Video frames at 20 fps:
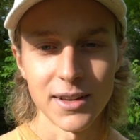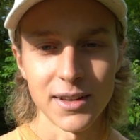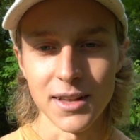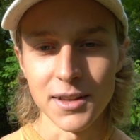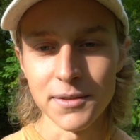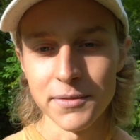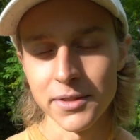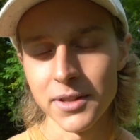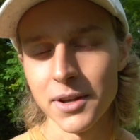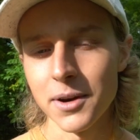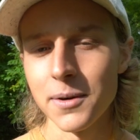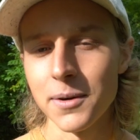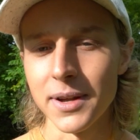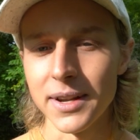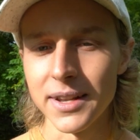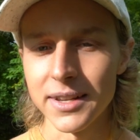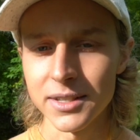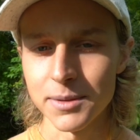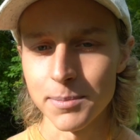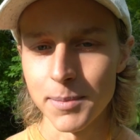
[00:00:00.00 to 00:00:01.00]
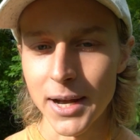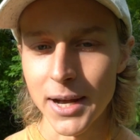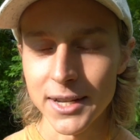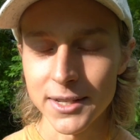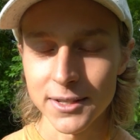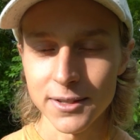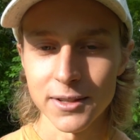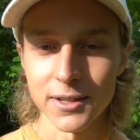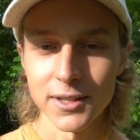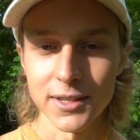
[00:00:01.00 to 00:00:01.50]
Even though it is a
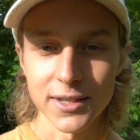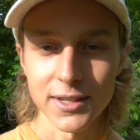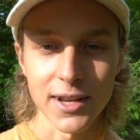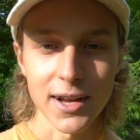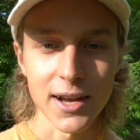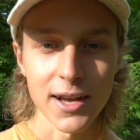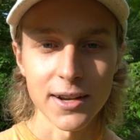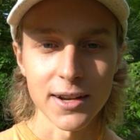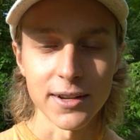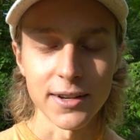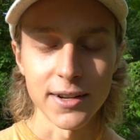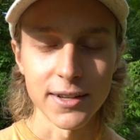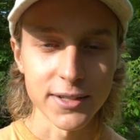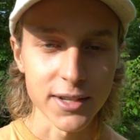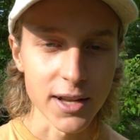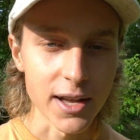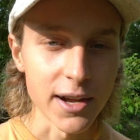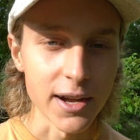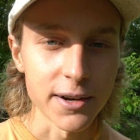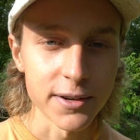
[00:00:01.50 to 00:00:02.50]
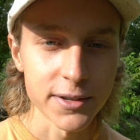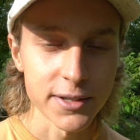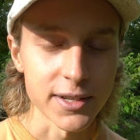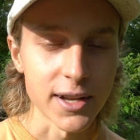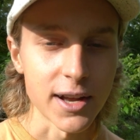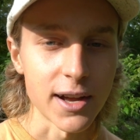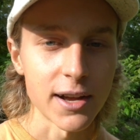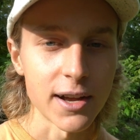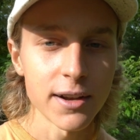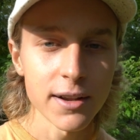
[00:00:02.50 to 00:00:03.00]
masculine sign, it is an air
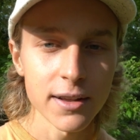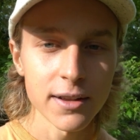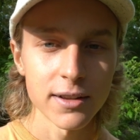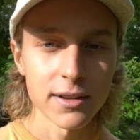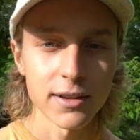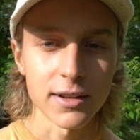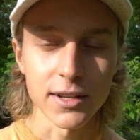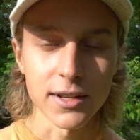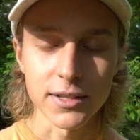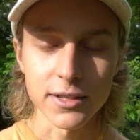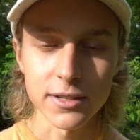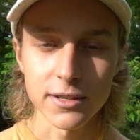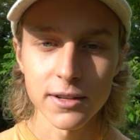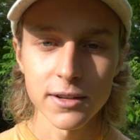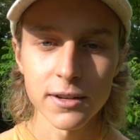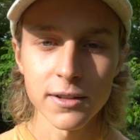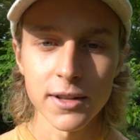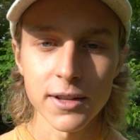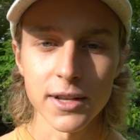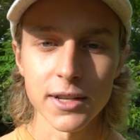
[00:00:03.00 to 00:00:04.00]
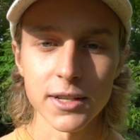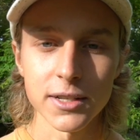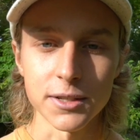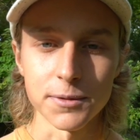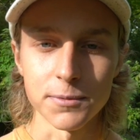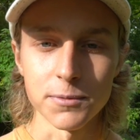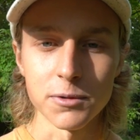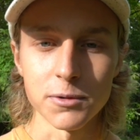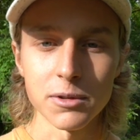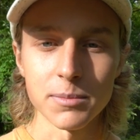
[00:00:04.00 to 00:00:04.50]
sign, it still is
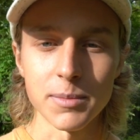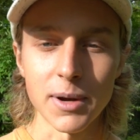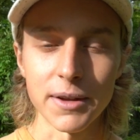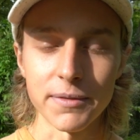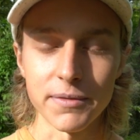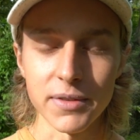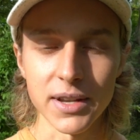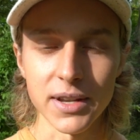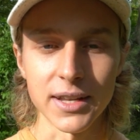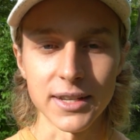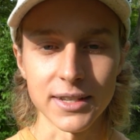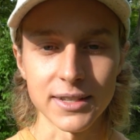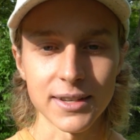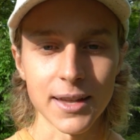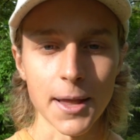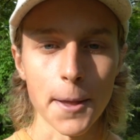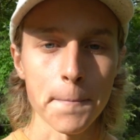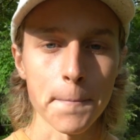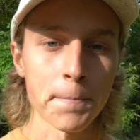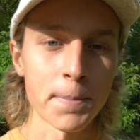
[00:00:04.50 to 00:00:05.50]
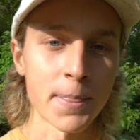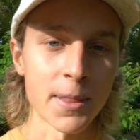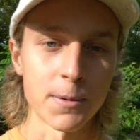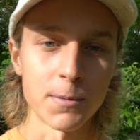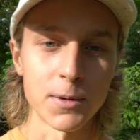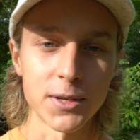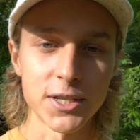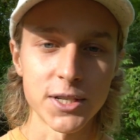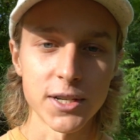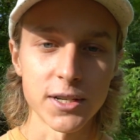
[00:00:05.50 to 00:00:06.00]
ruled by Venus,
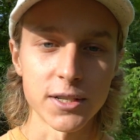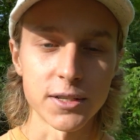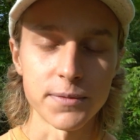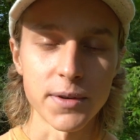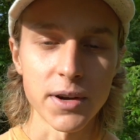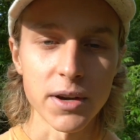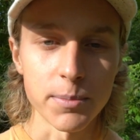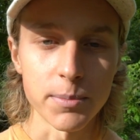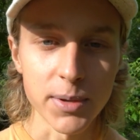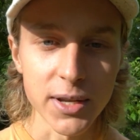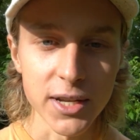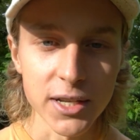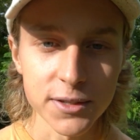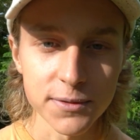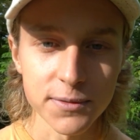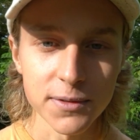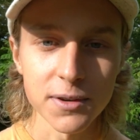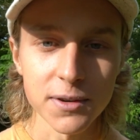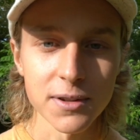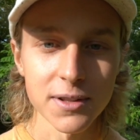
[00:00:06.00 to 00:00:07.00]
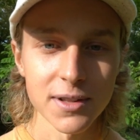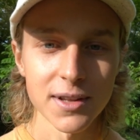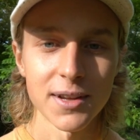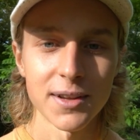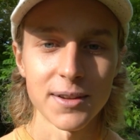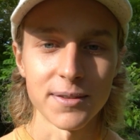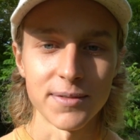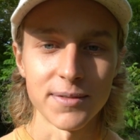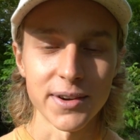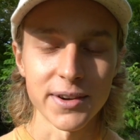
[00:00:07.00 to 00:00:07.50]
which is a very peaceful,
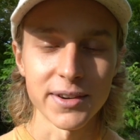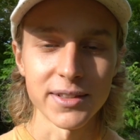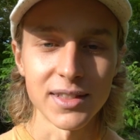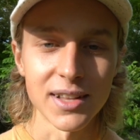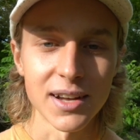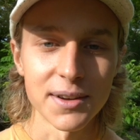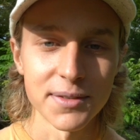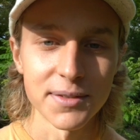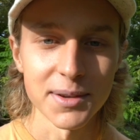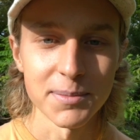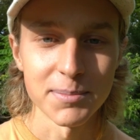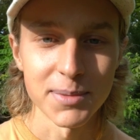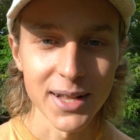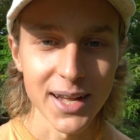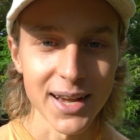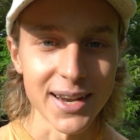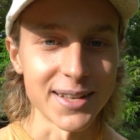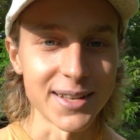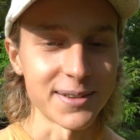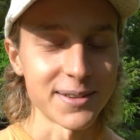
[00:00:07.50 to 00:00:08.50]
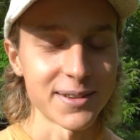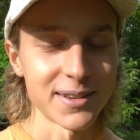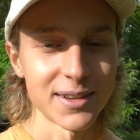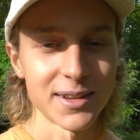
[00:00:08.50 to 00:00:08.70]
very loving planet.